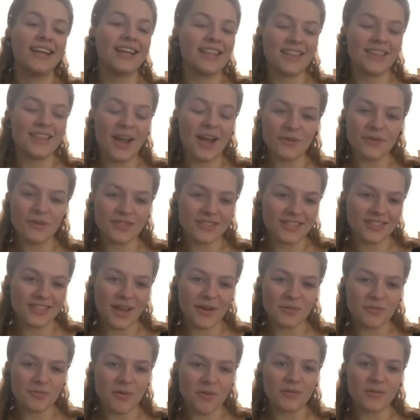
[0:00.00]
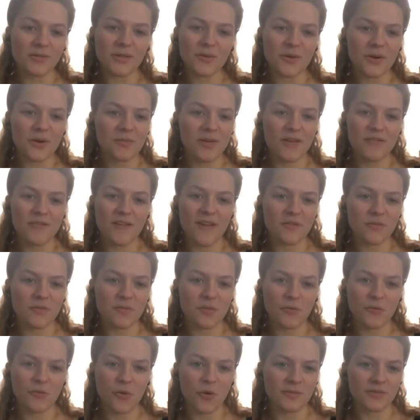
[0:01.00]
that was probably one of my favorite
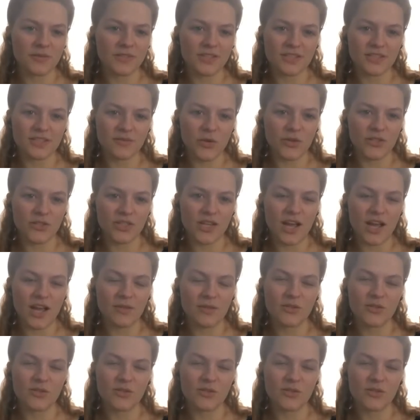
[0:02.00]
performances of all time.